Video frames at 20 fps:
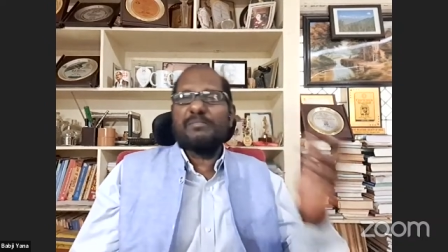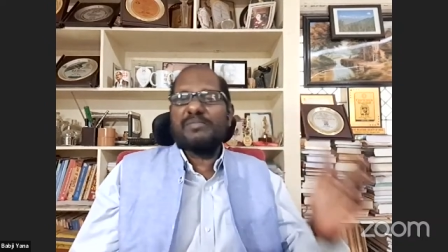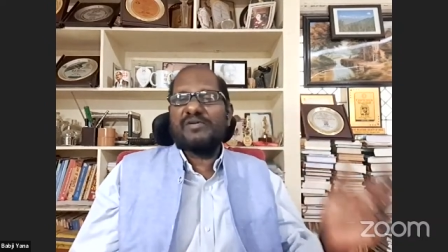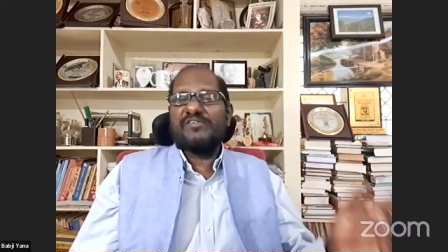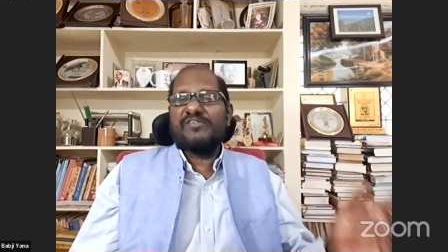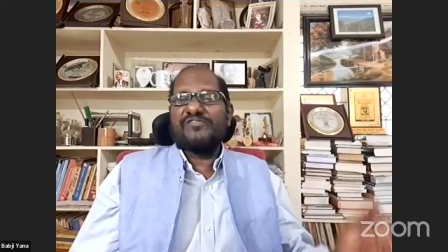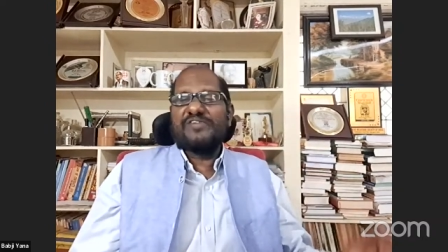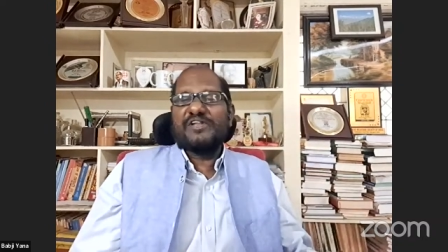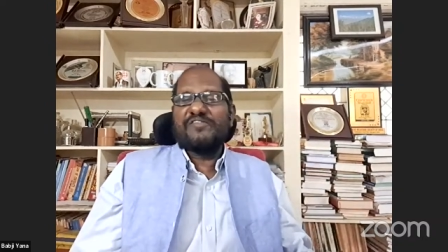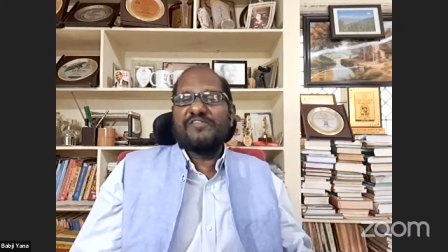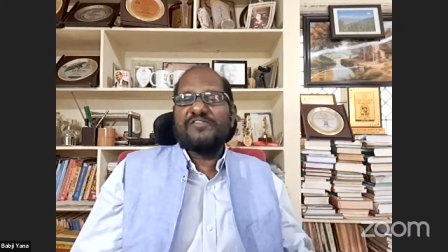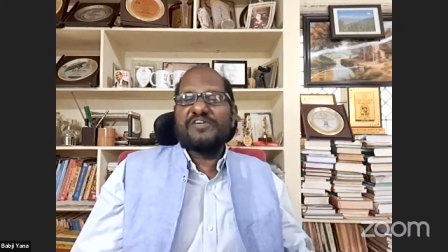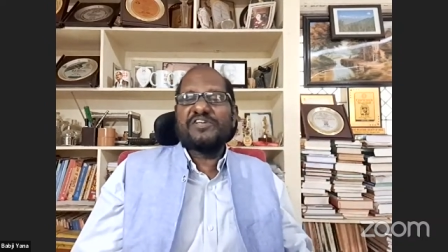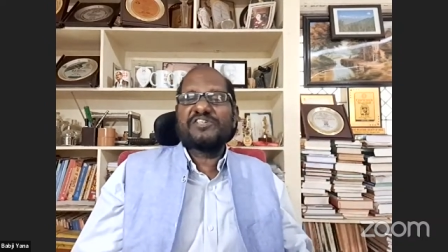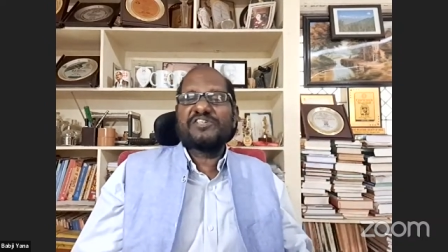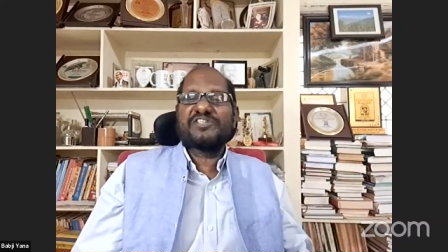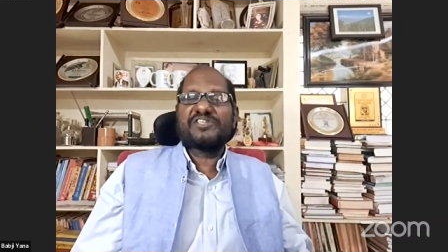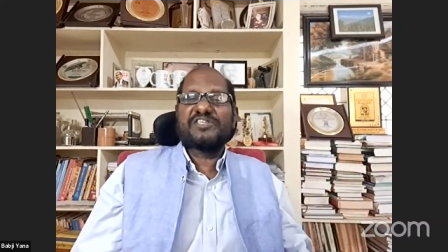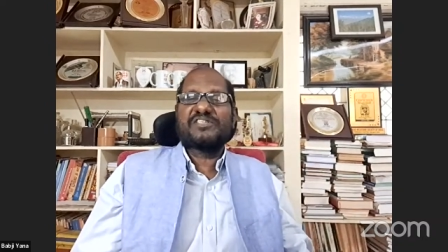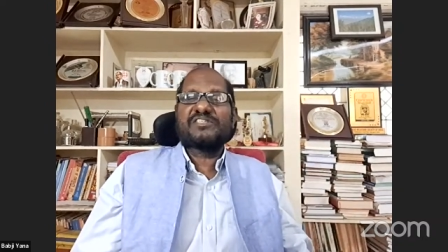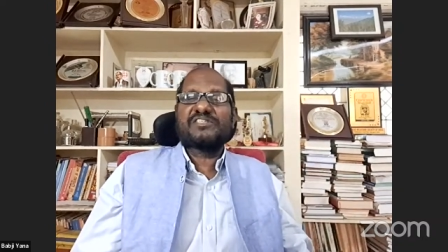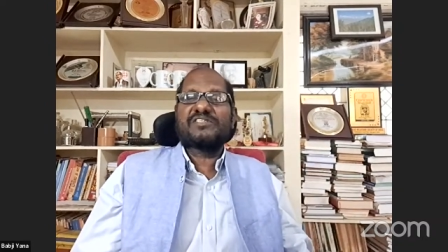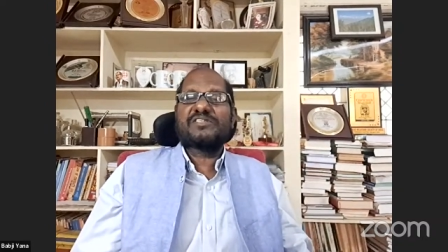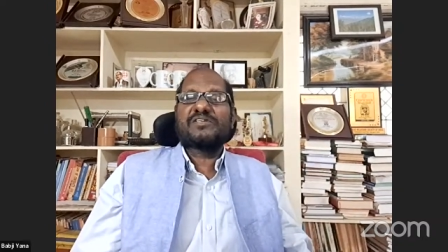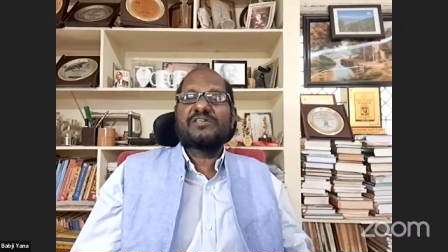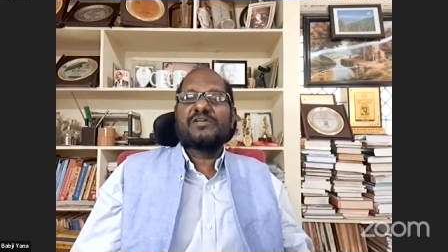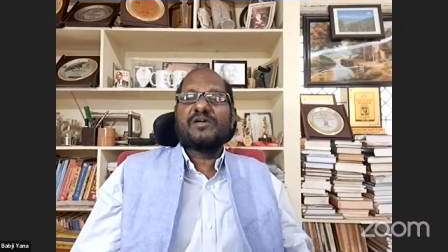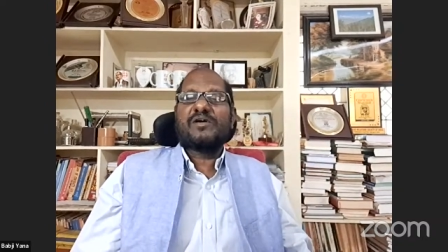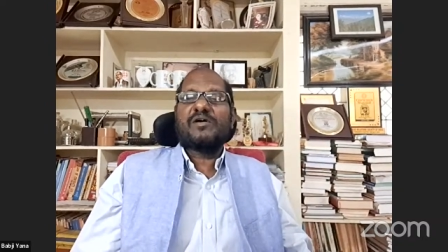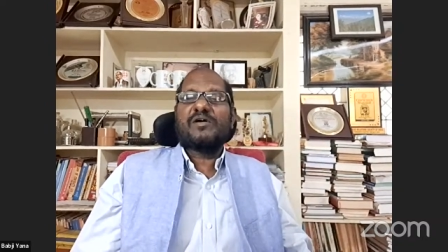number of
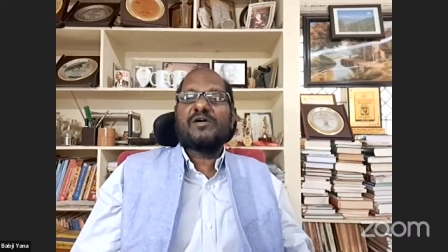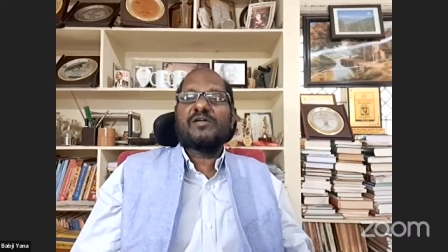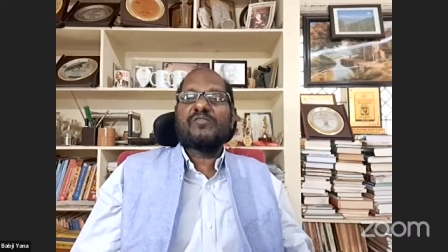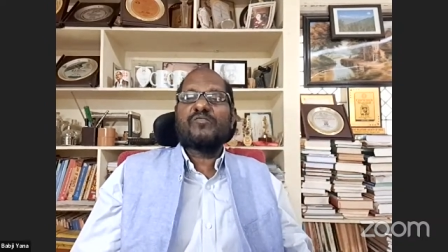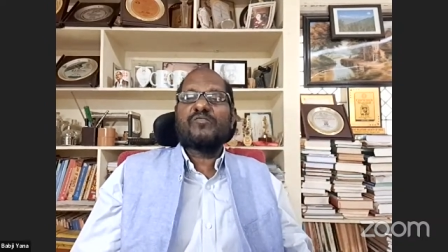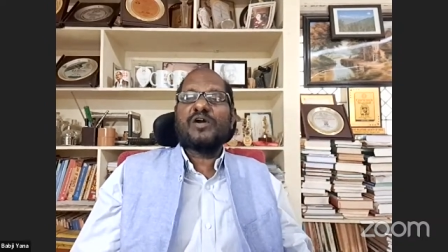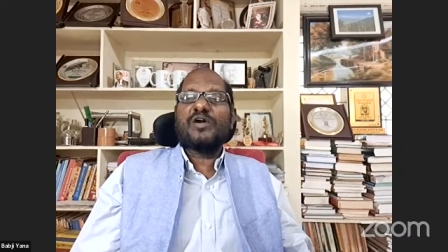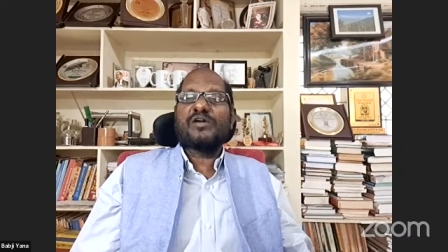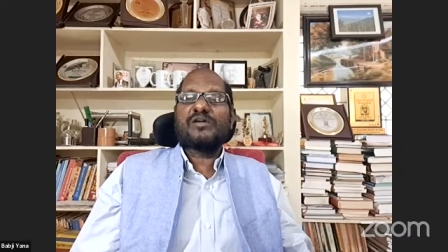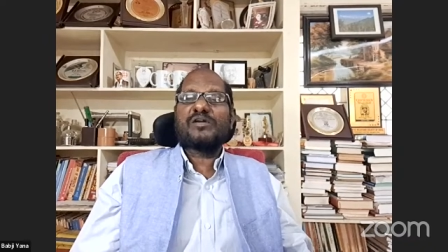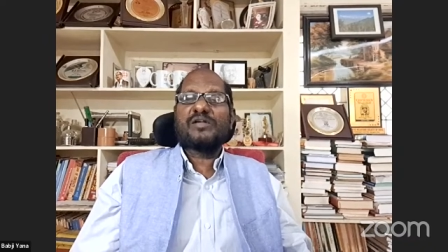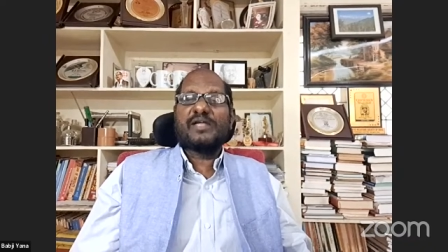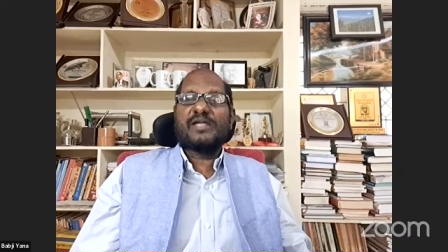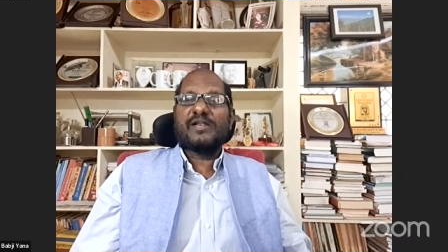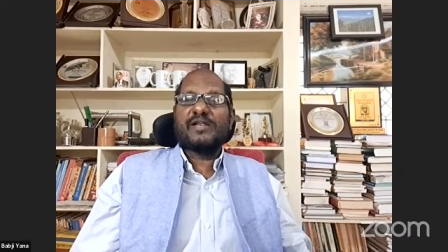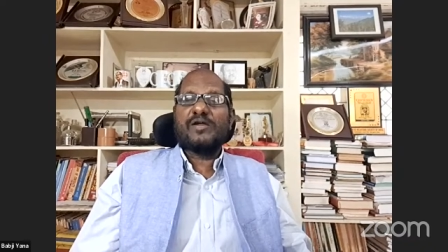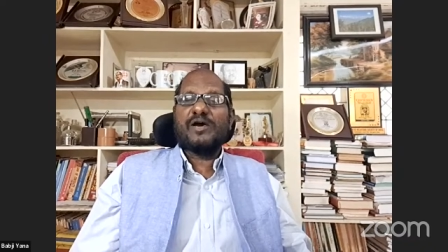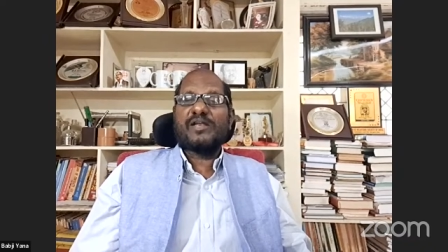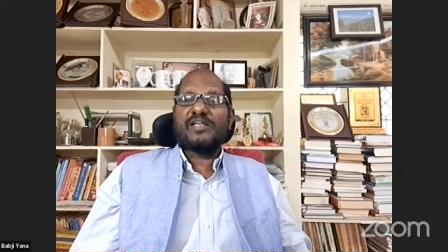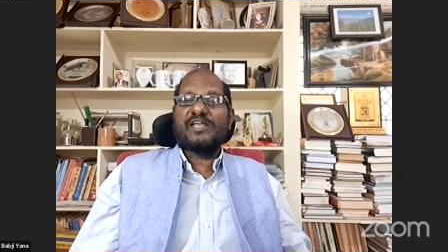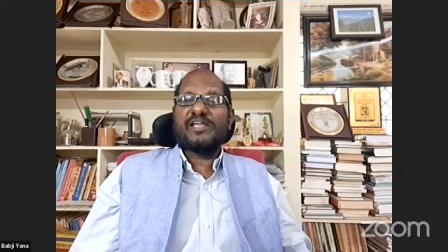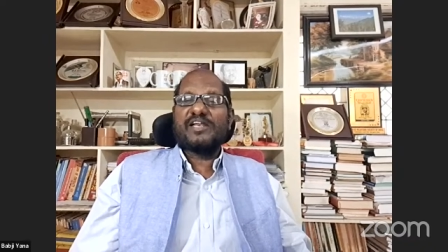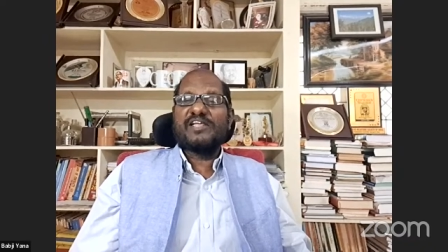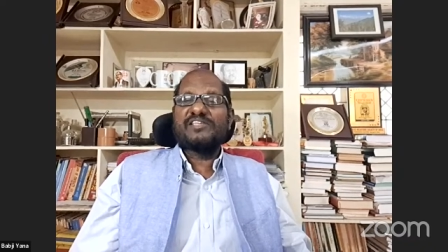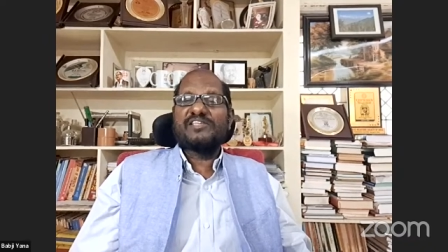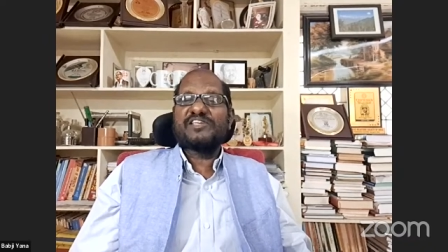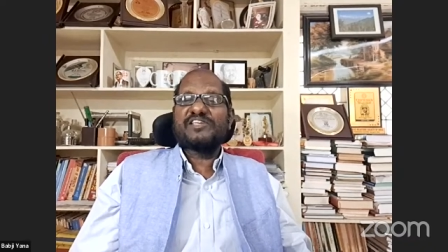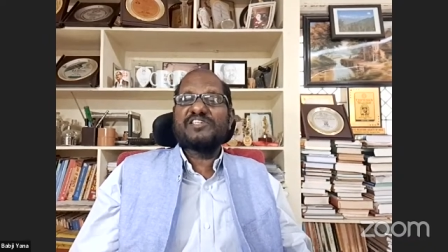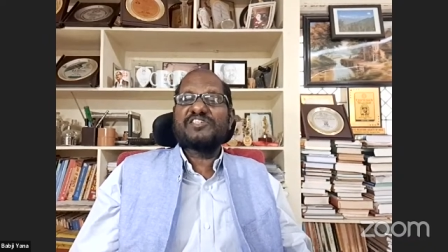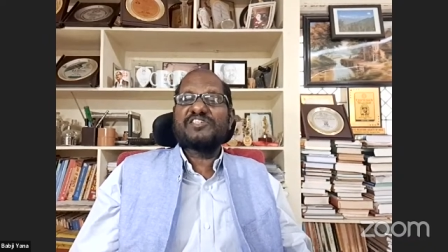definitions on what an
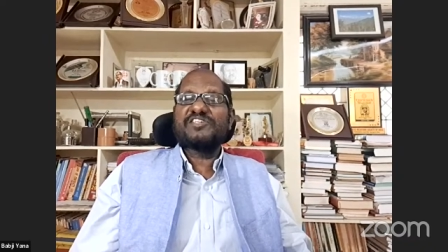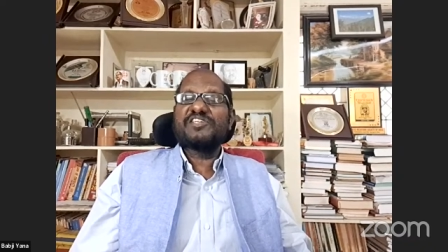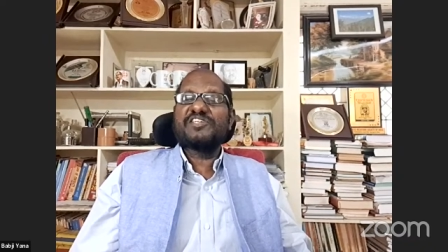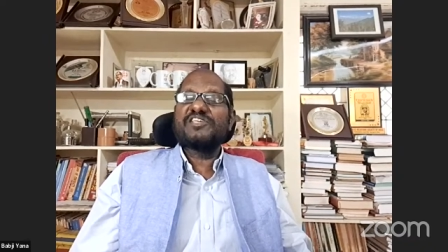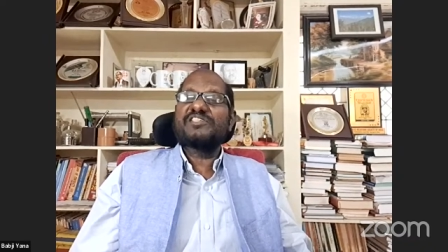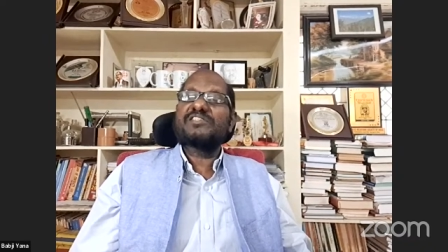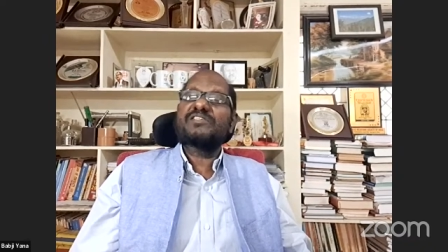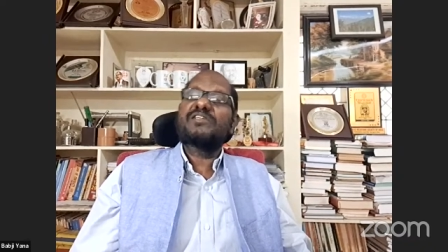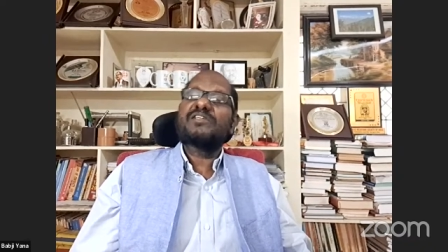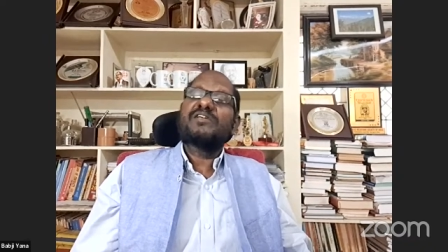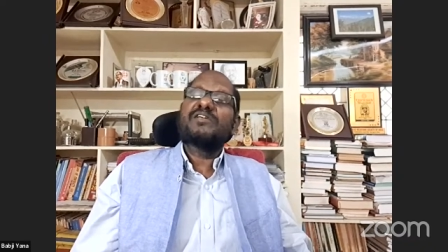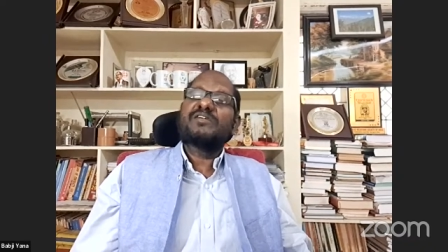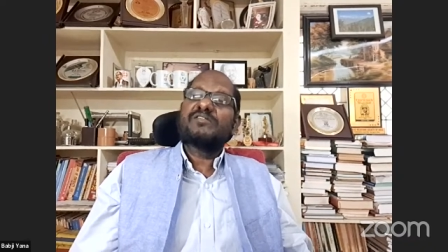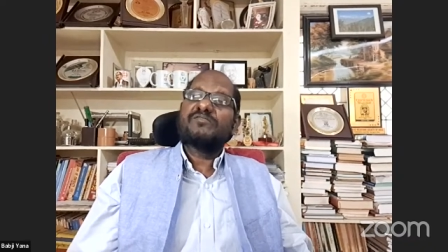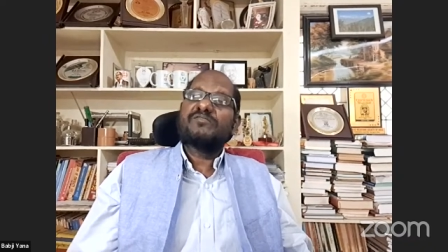organization is.